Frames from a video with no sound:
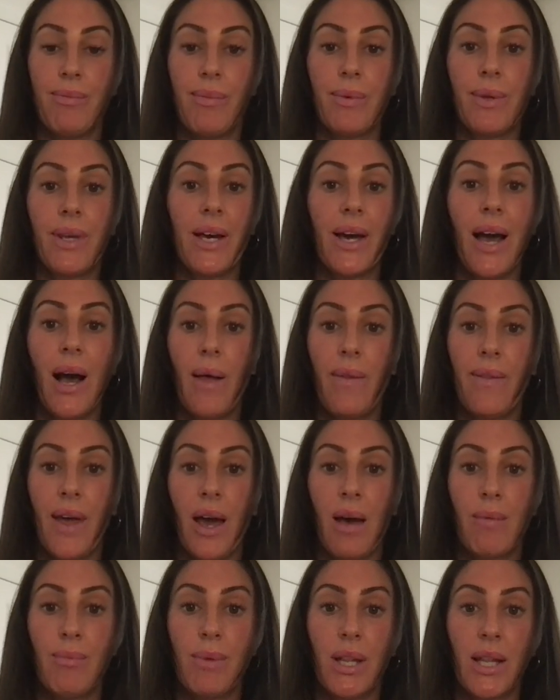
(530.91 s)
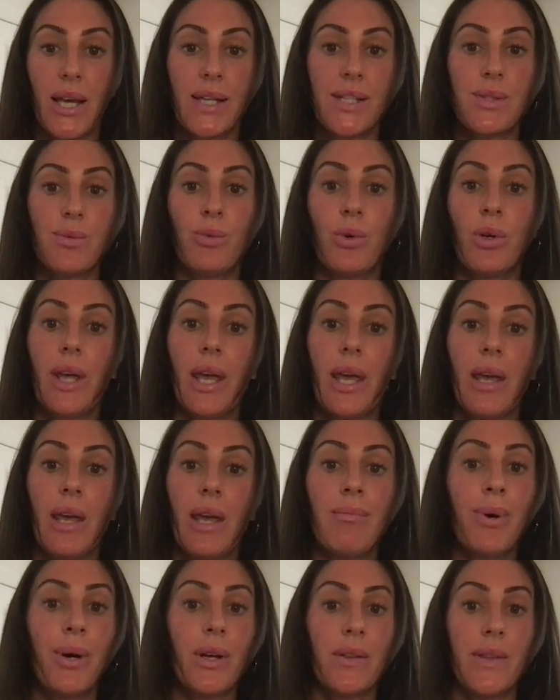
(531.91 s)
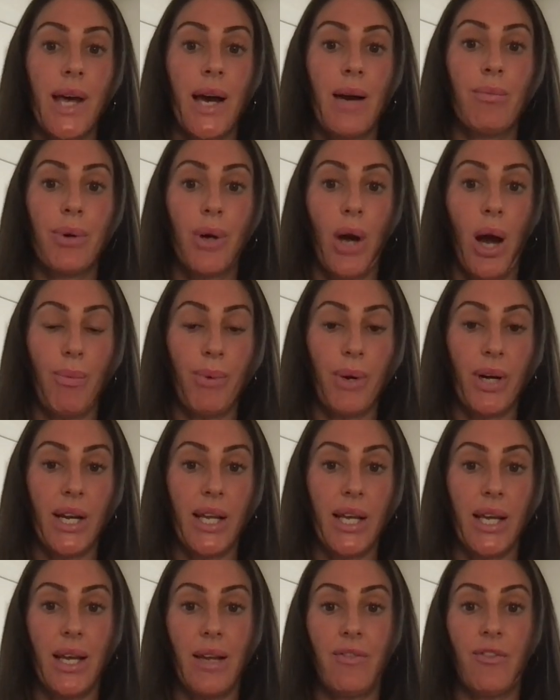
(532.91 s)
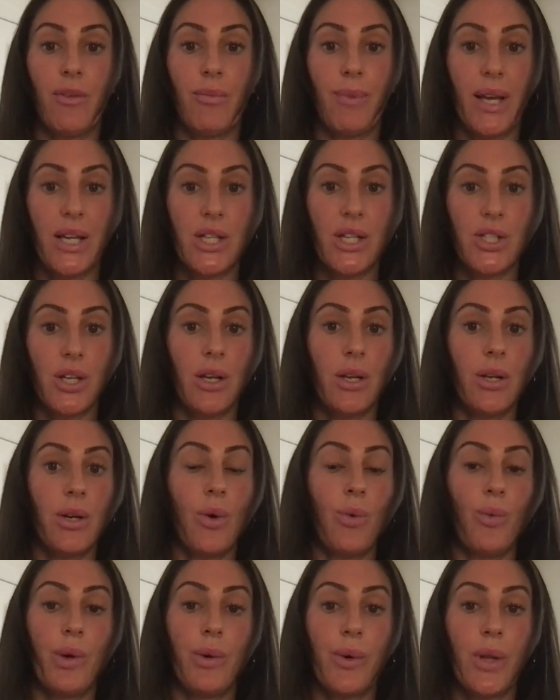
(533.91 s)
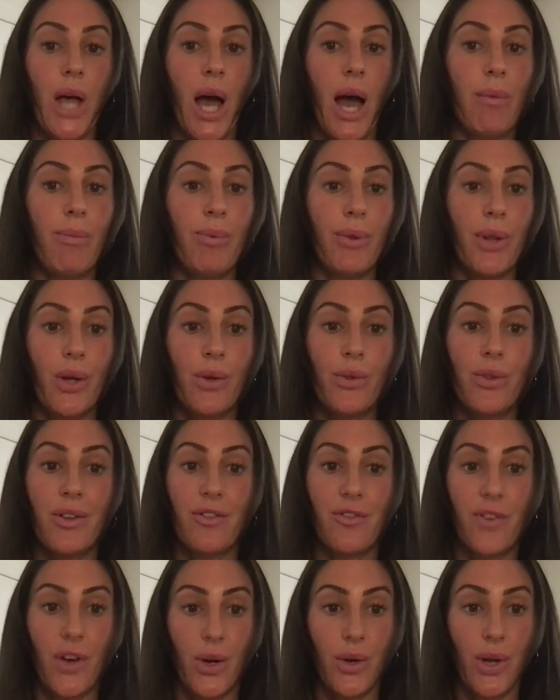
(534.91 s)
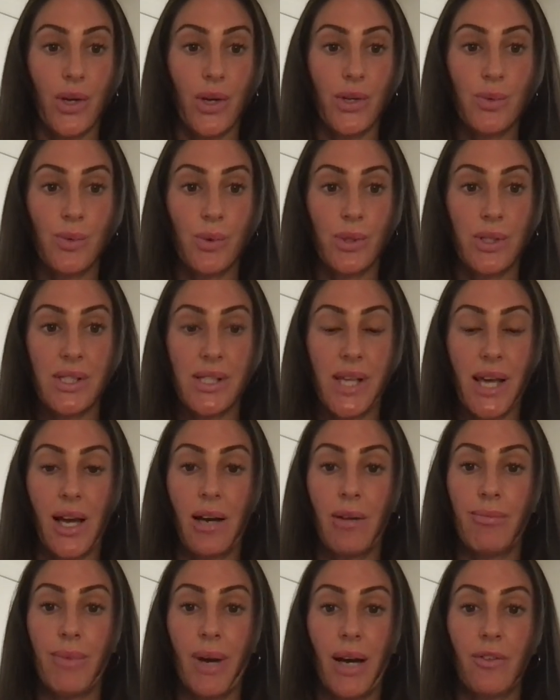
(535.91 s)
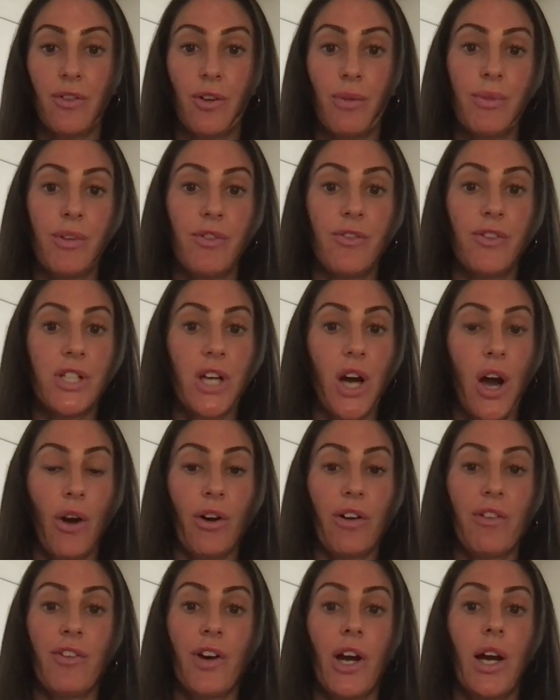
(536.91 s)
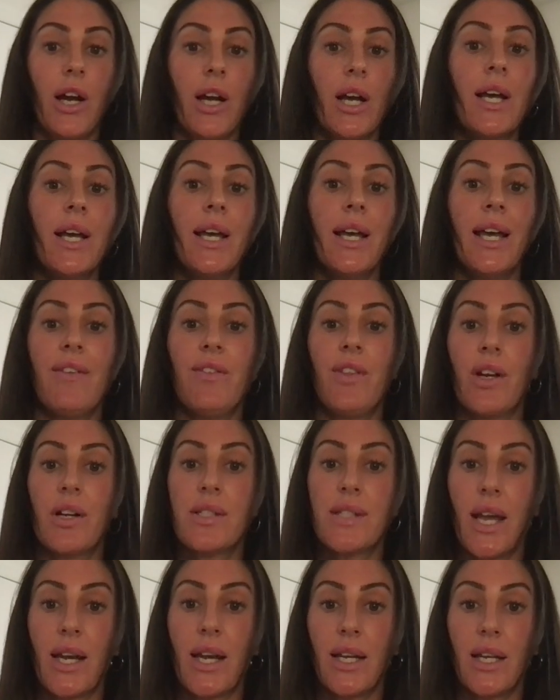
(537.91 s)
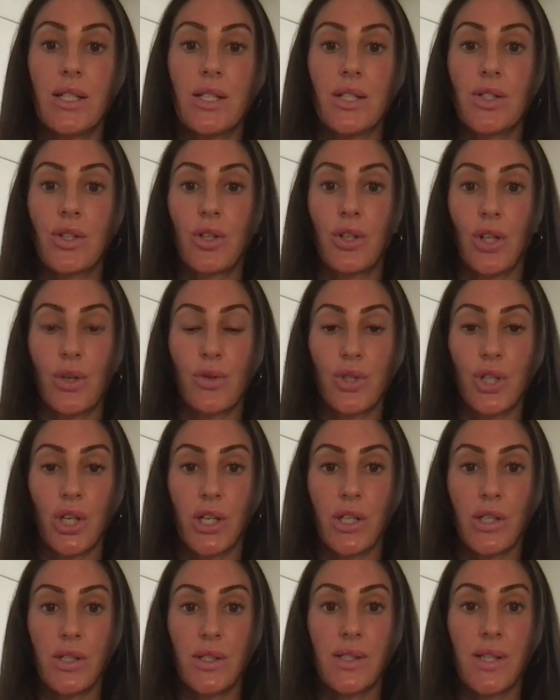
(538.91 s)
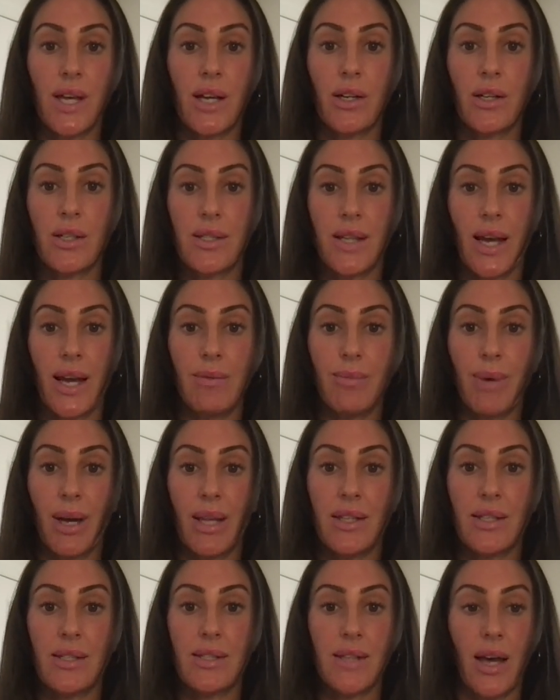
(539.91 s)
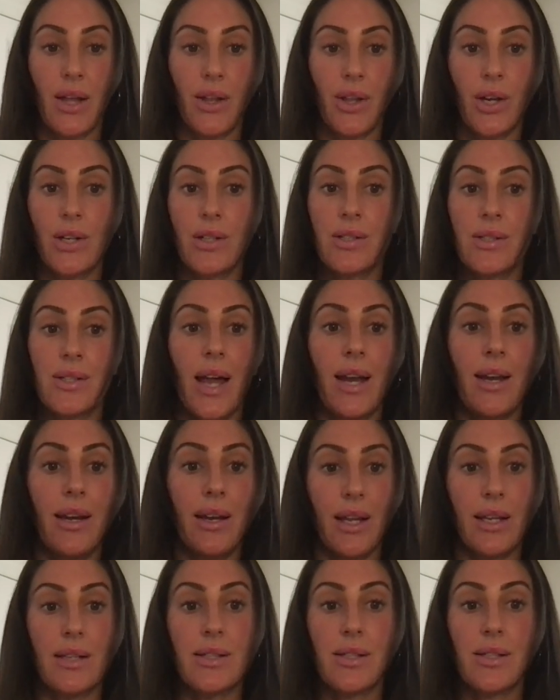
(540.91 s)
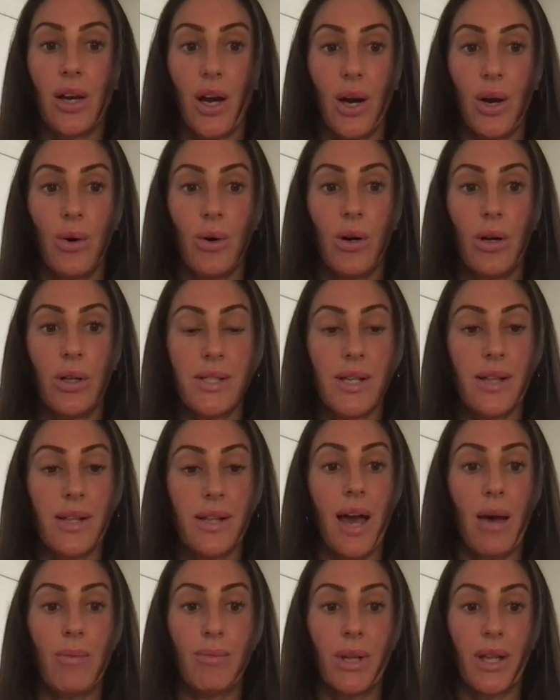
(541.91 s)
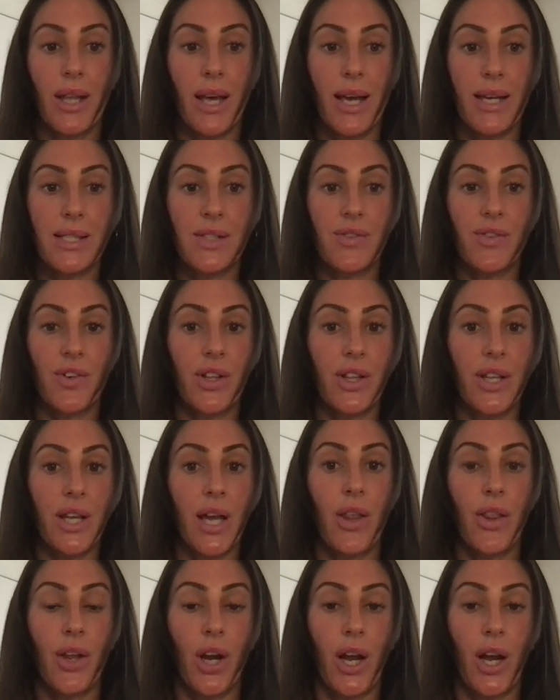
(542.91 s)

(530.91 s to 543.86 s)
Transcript: get on the MLS, we'll input that property information. We will upload the photos once they come back from the photographer. If there's any disclosures that are signed by the sellers that need to go onto the MLS for the other